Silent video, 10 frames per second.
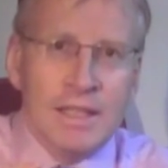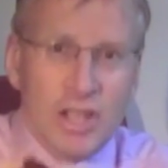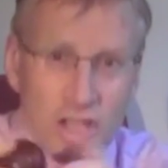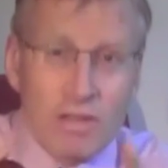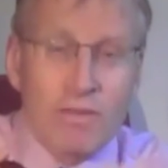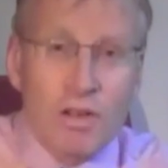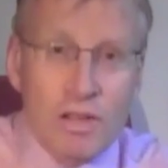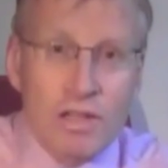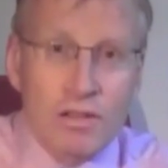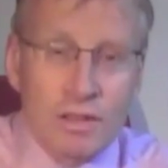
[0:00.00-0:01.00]
You should have gone
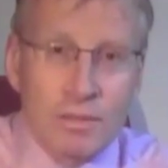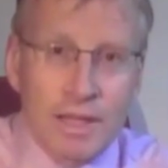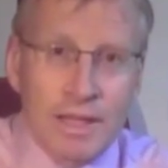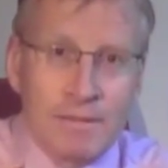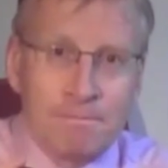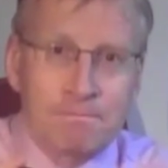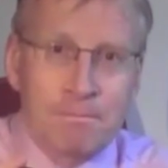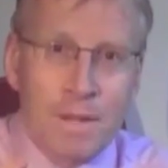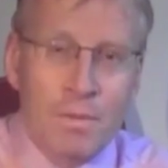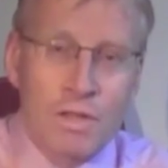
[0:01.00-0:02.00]
to the doctor by then.
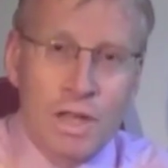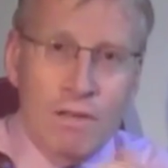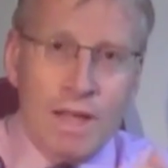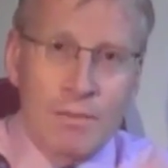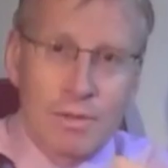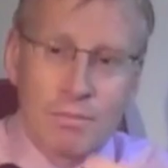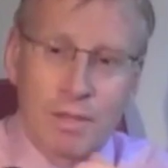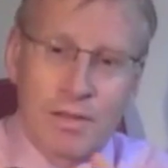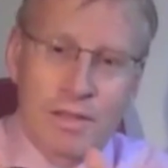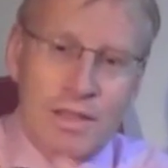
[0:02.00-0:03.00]
What generally happens with
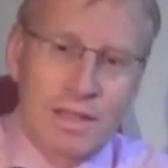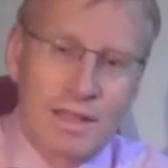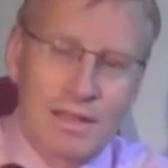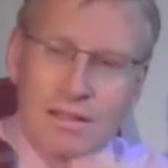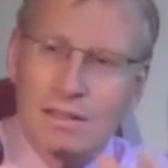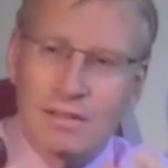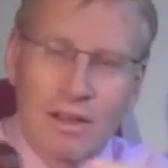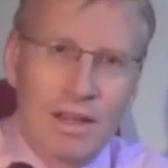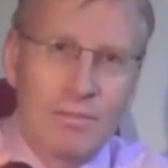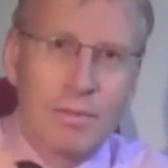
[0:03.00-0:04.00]
blokes is they go, oh, I've
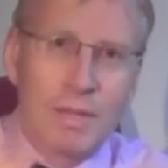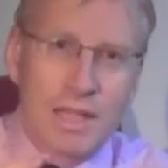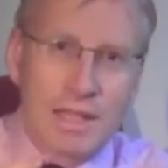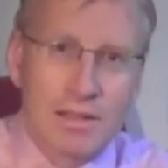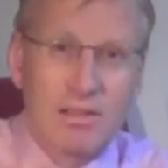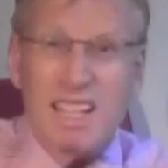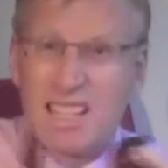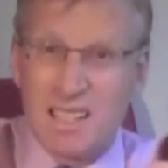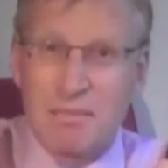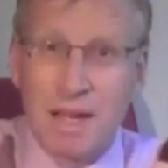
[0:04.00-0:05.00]
got a lump in my testicle,
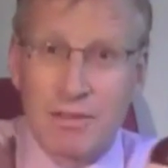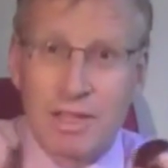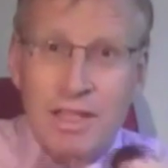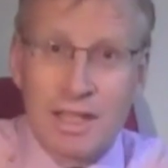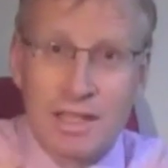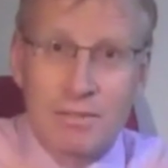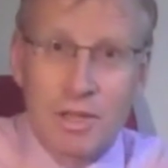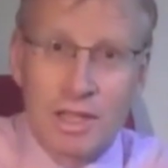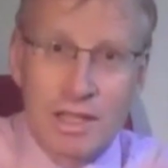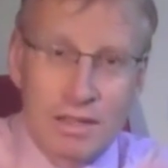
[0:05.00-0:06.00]
it's embarrassing, it's in
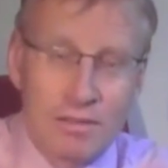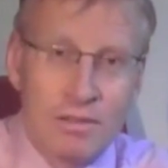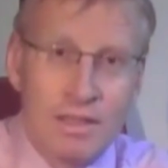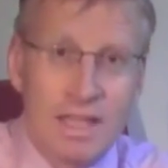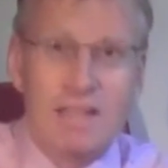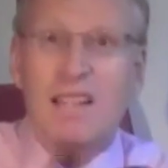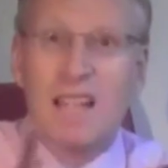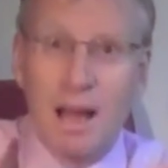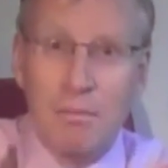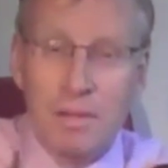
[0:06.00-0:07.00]
my testicle, it's a
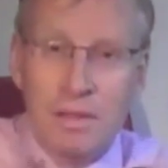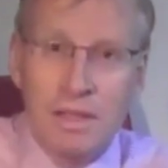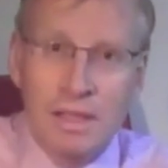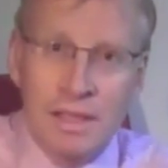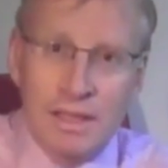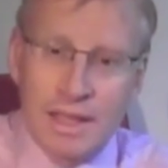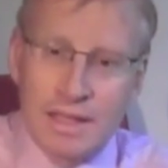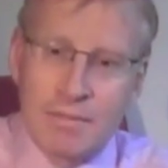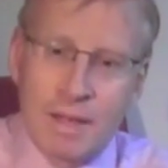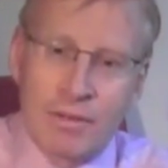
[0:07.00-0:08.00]
lump,
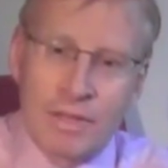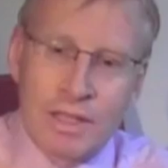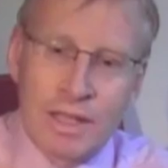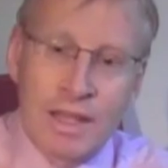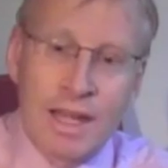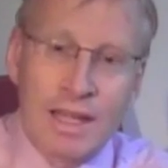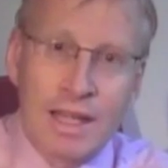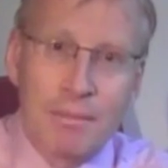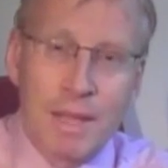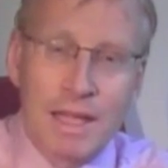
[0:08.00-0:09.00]
that's embarrassing, and they let it
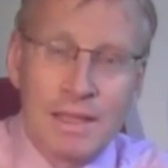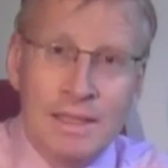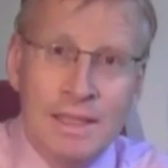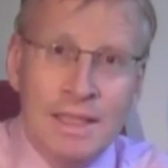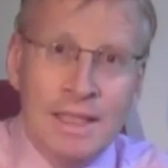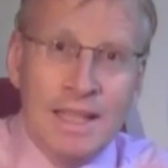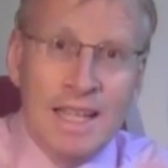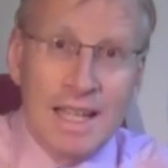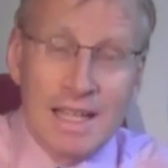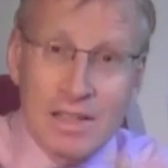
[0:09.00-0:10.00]
get bigger. And
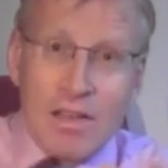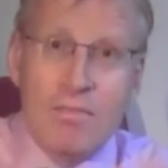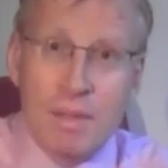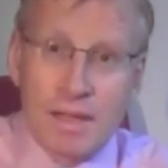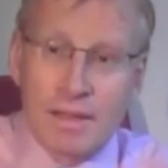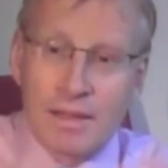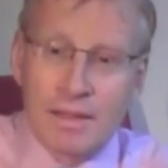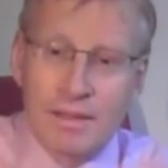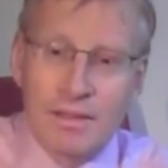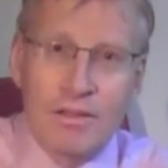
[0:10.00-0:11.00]
then it gets so big they
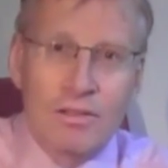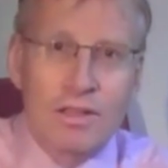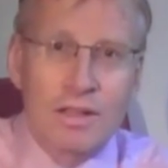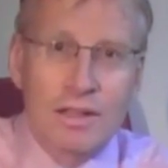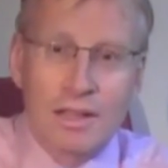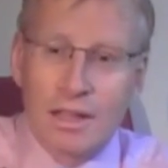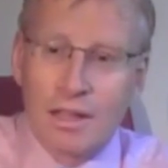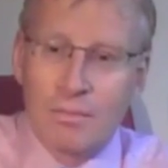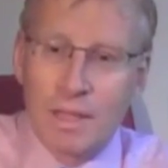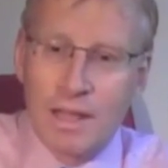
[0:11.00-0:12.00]
think the doctor's going to think I'm
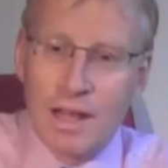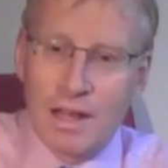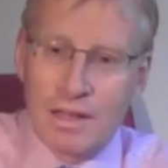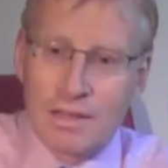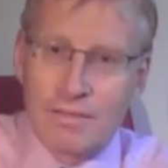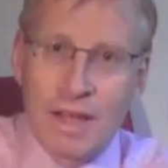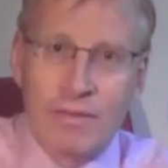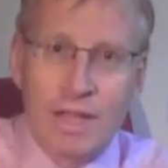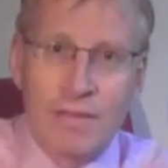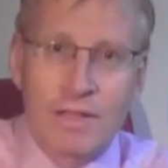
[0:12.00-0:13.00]
a complete arse for
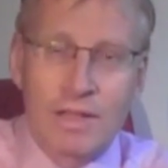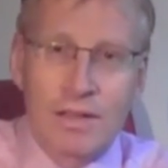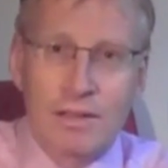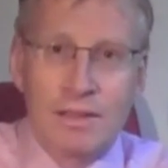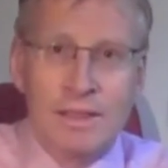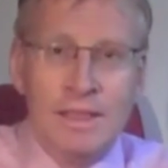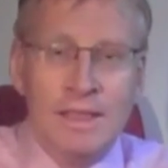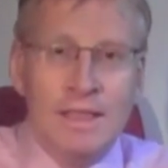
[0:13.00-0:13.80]
having left it so long.